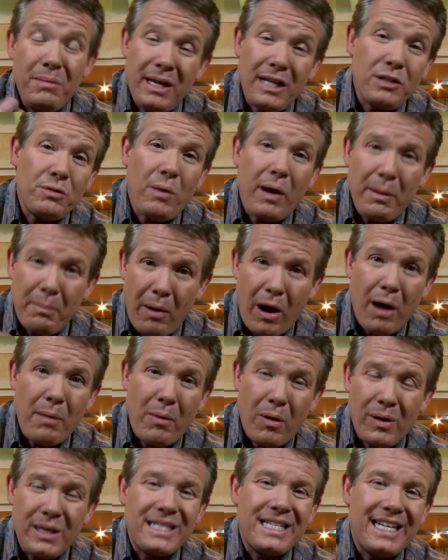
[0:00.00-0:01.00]
But that's why
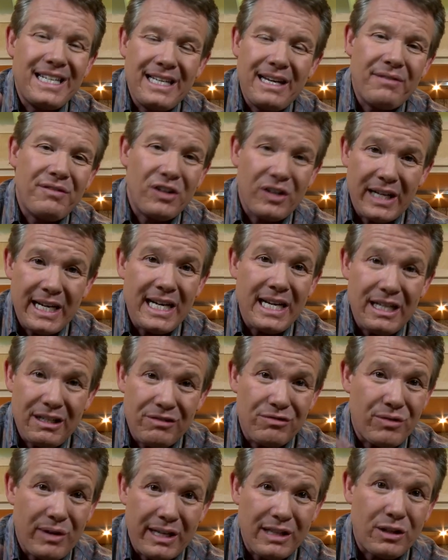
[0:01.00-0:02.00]
mom always said never
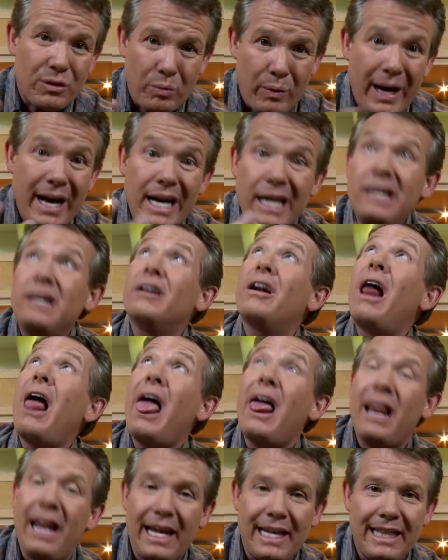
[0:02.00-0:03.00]
eat, drink the rain uh,
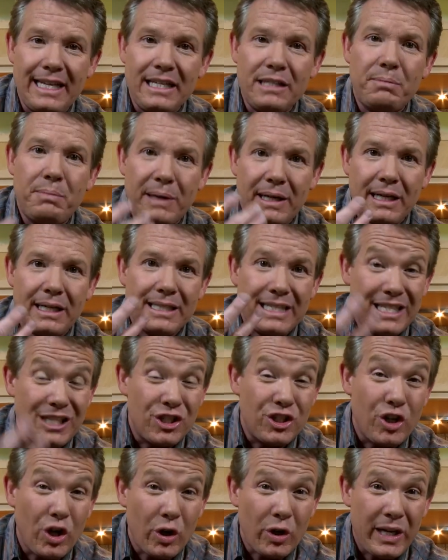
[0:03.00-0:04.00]
like this because
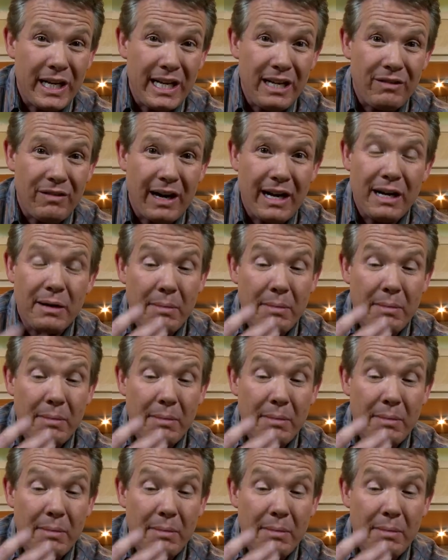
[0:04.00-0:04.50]
it's dirty, right?